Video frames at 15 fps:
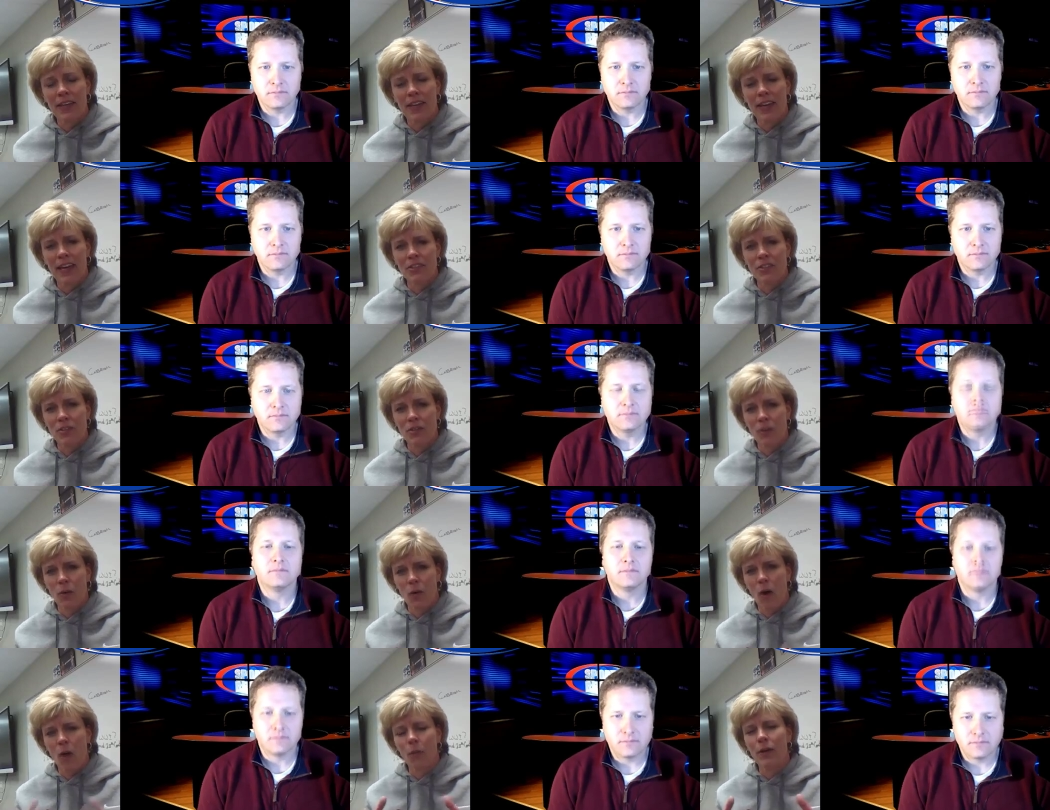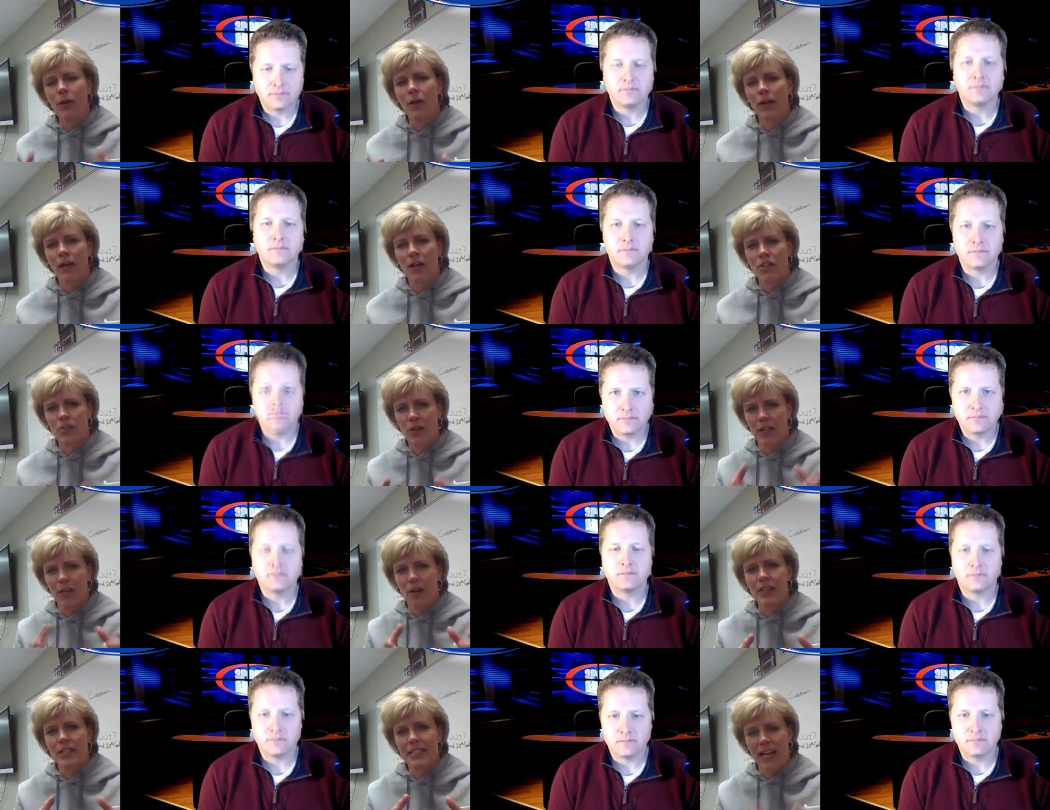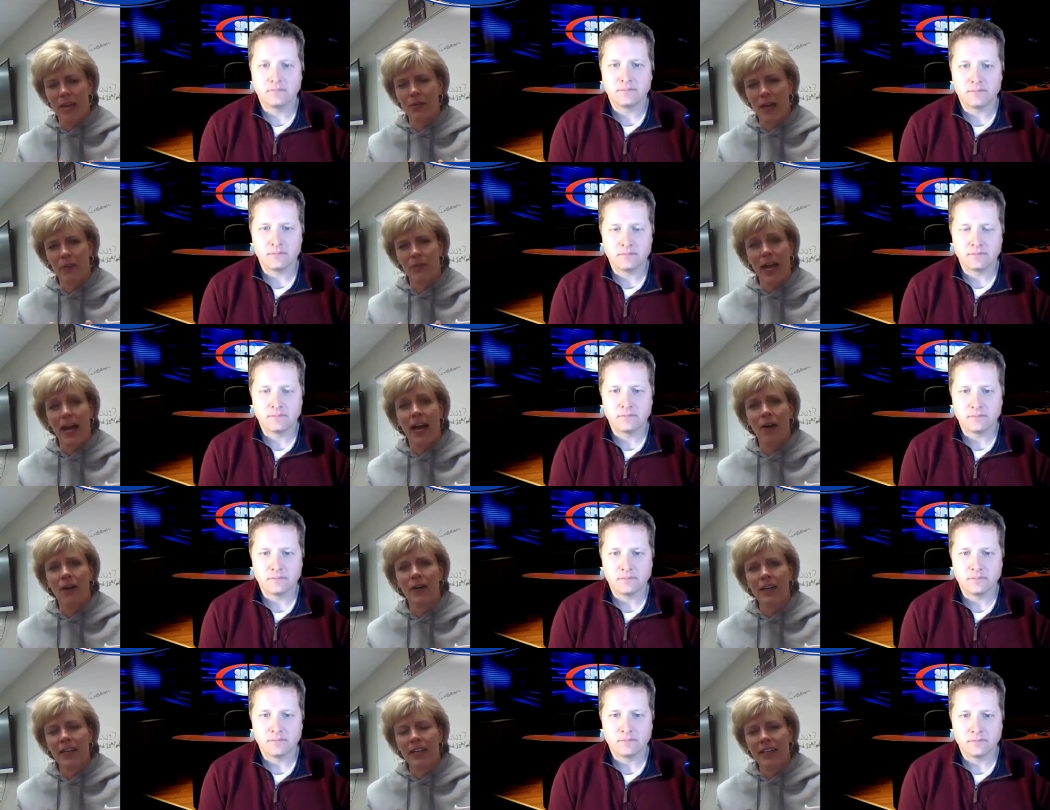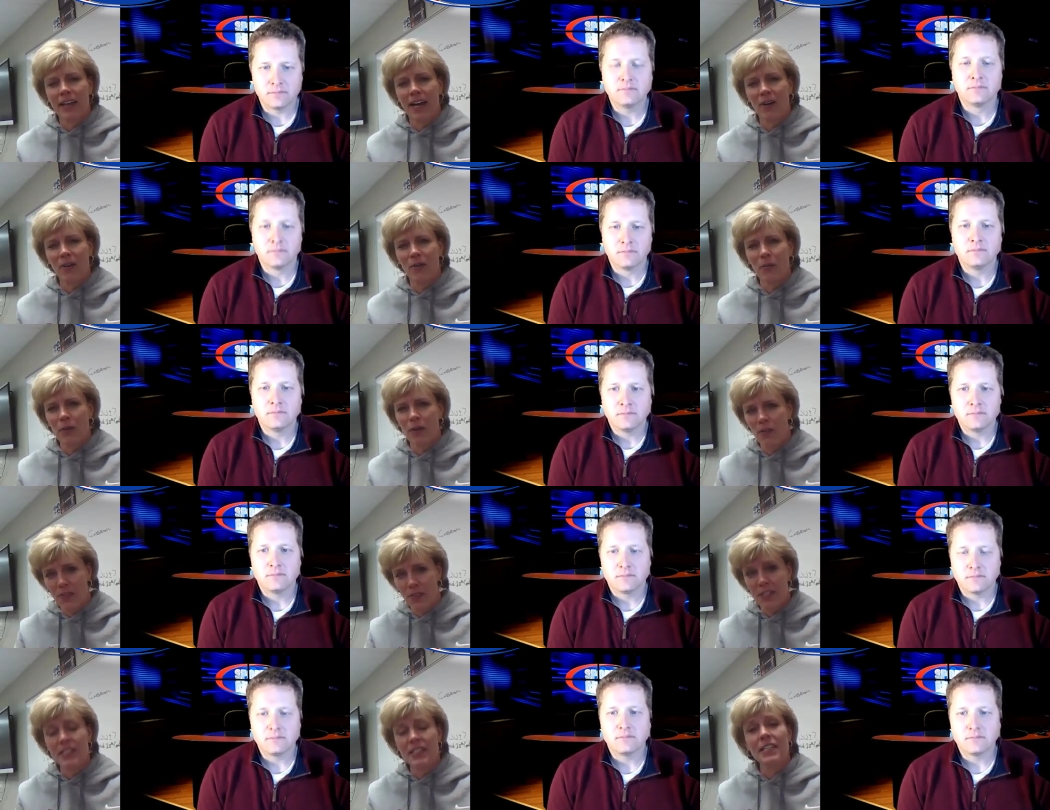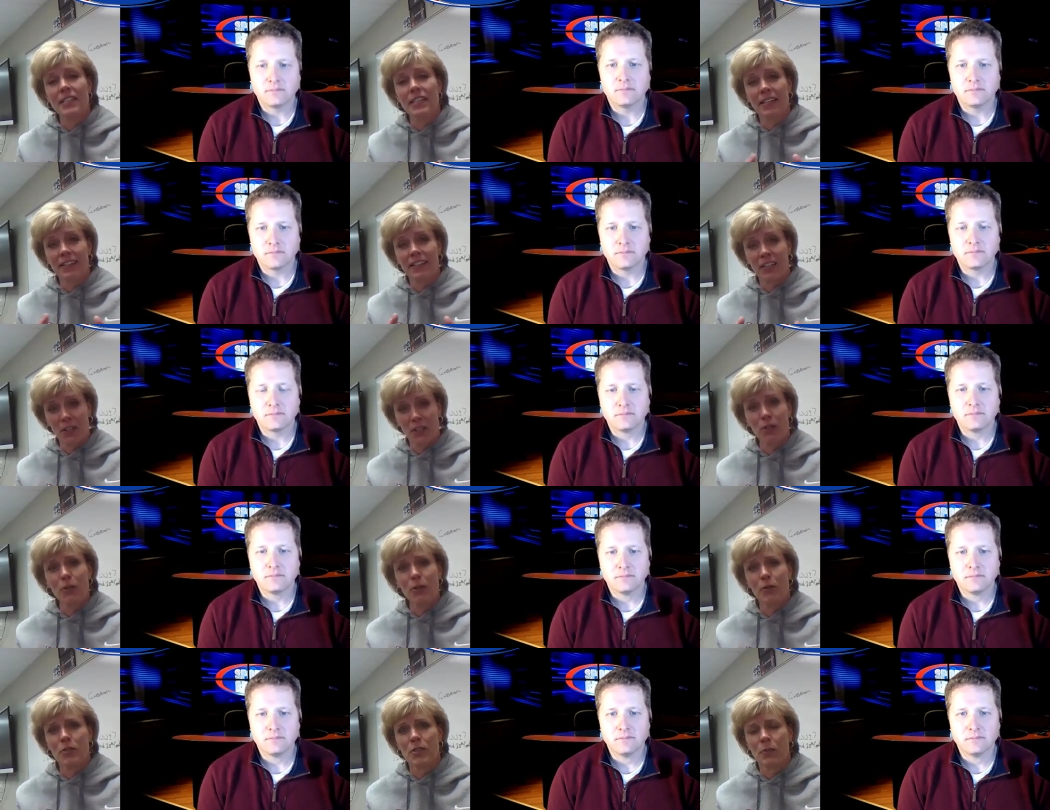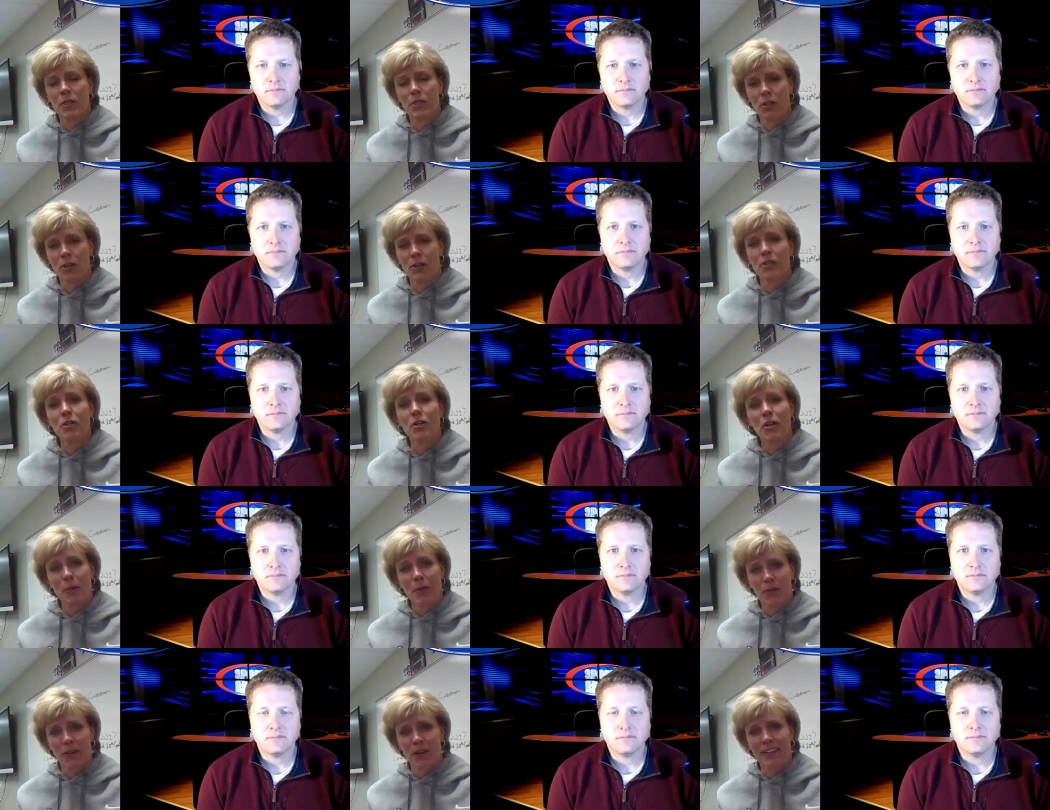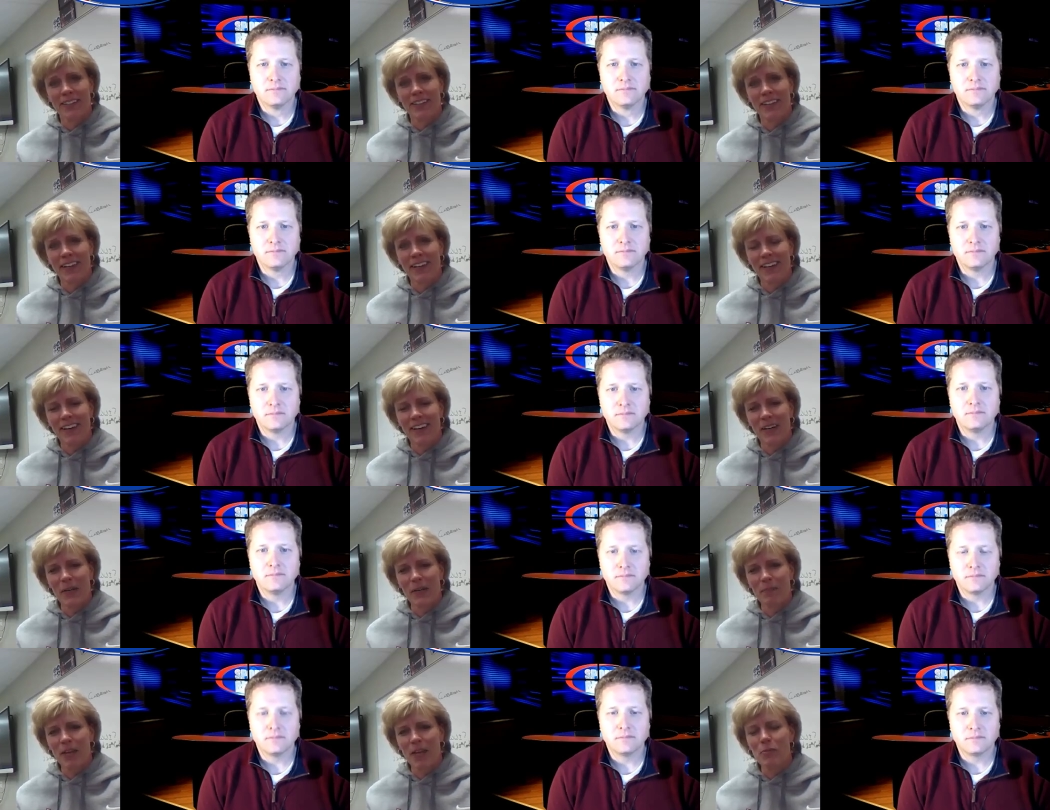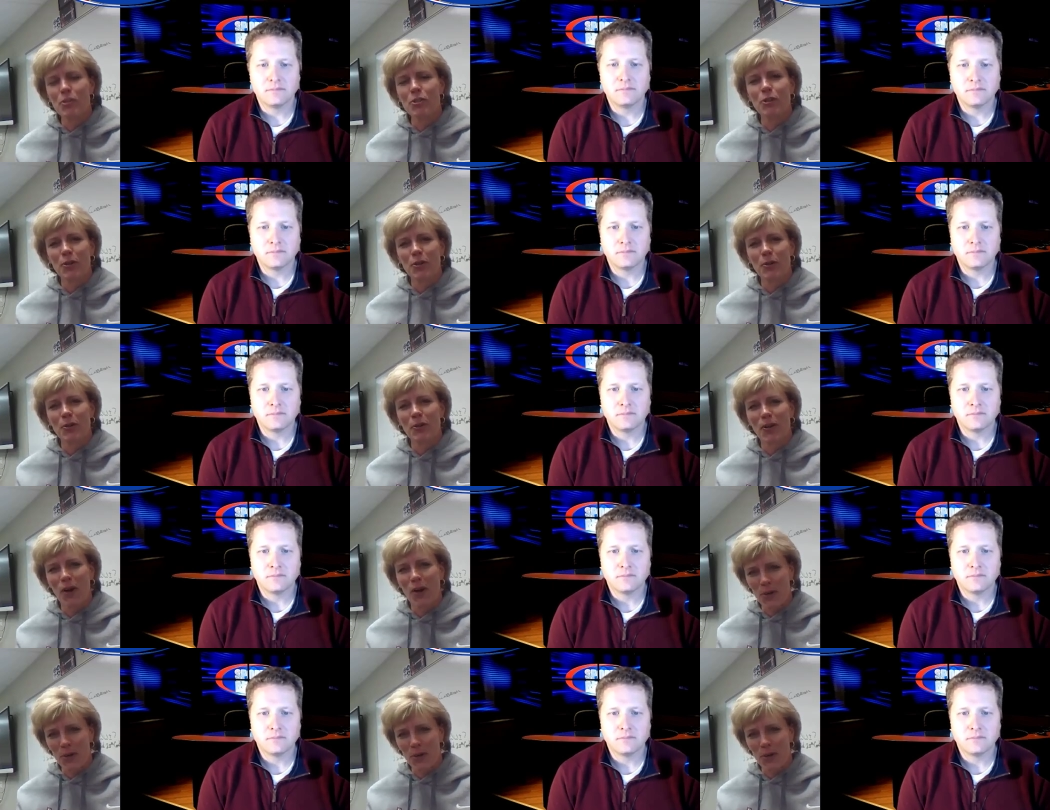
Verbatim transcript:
Speaker 1: And so all we are concentrating on is now, now, now. Now, when this season concludes and we start our tournament run, um, I'm sure our